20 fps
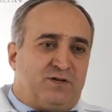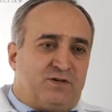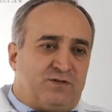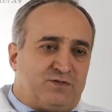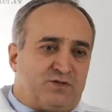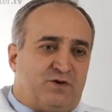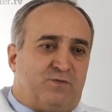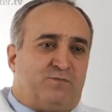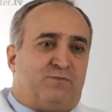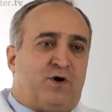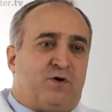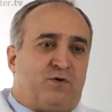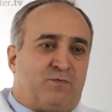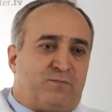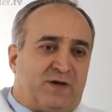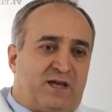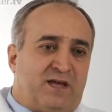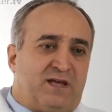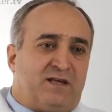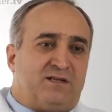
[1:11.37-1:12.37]
so bone
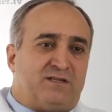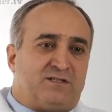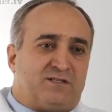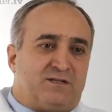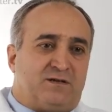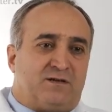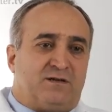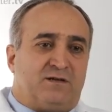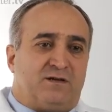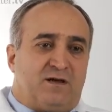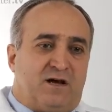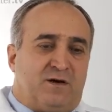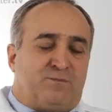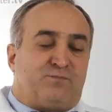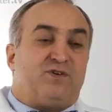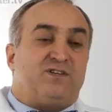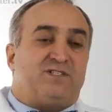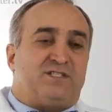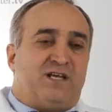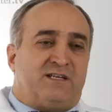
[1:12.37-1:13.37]
pain is a
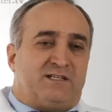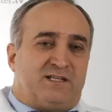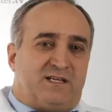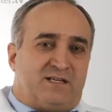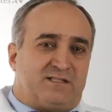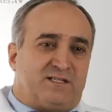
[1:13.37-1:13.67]
presenting